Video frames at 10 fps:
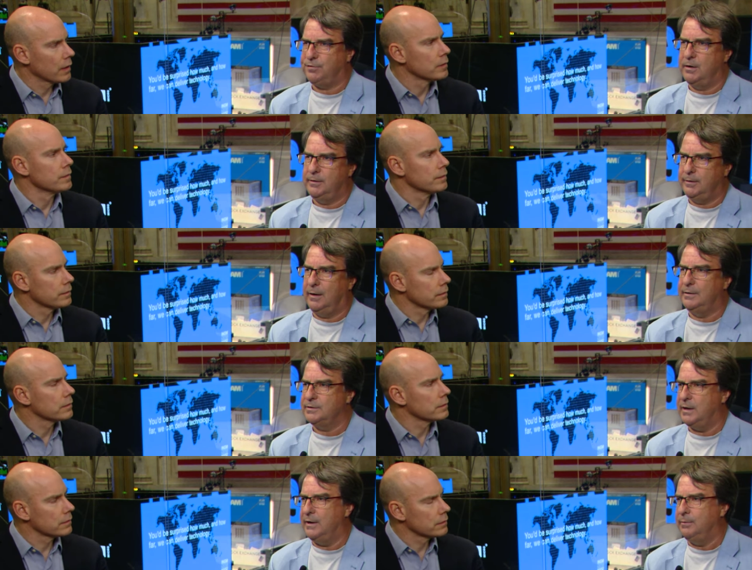Speaker 1: funding, and
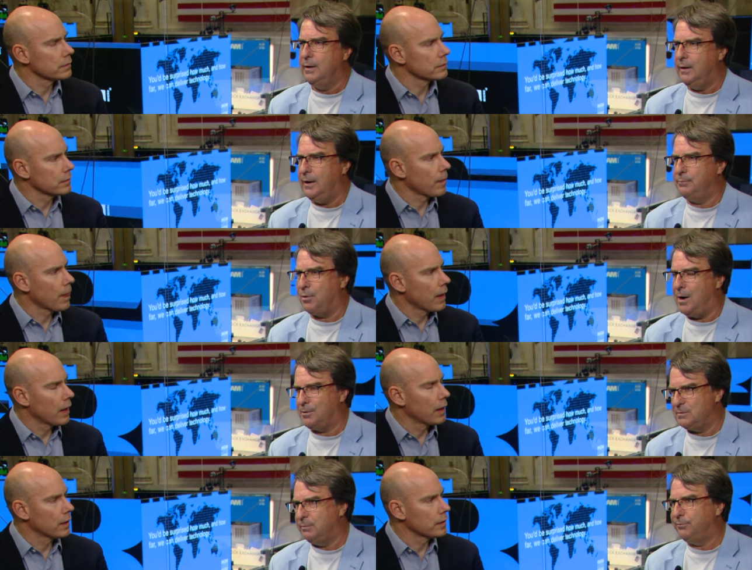and and
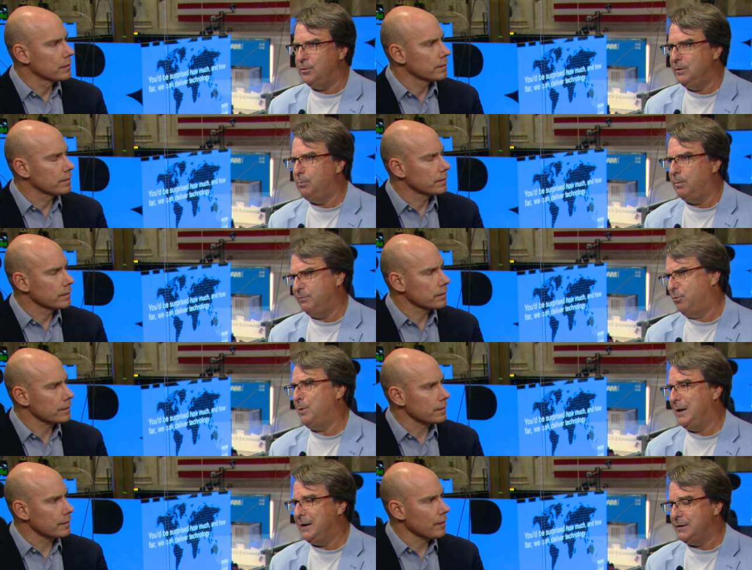progress. Before you, but before
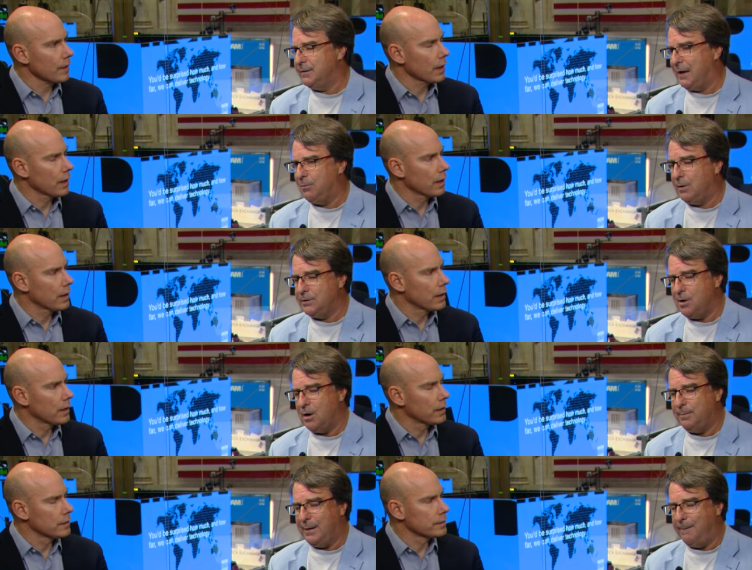we get into that, I want to
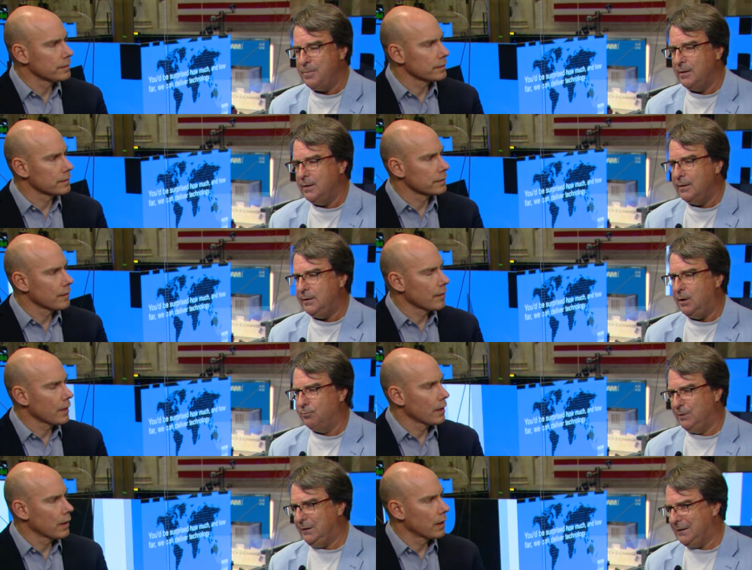talk about, you know,
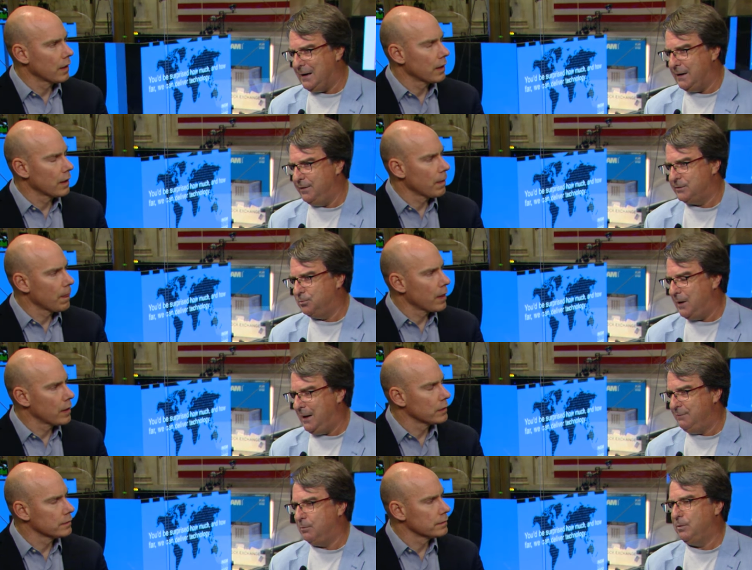really kind of this
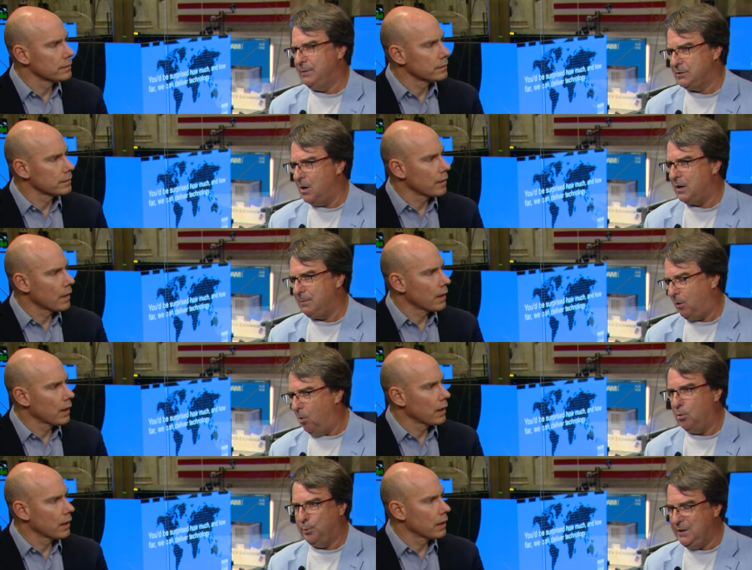wave that we've been talking about
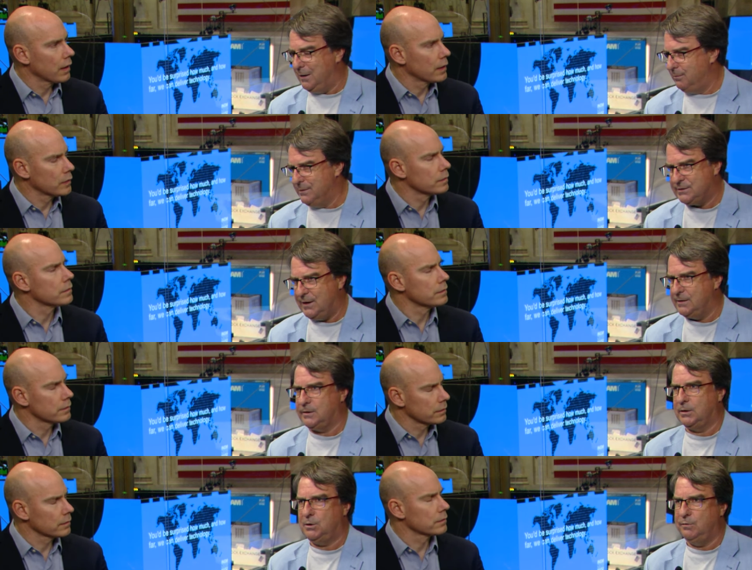all week, and we've been saying this
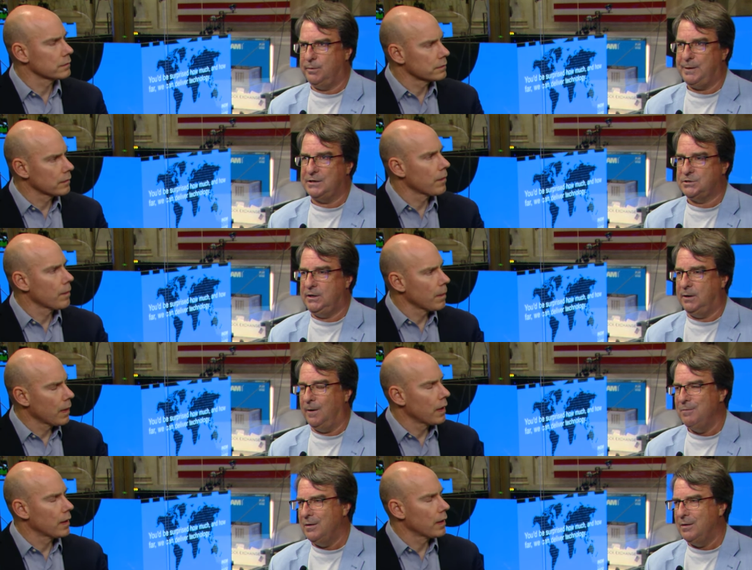on theCUBE for the past year.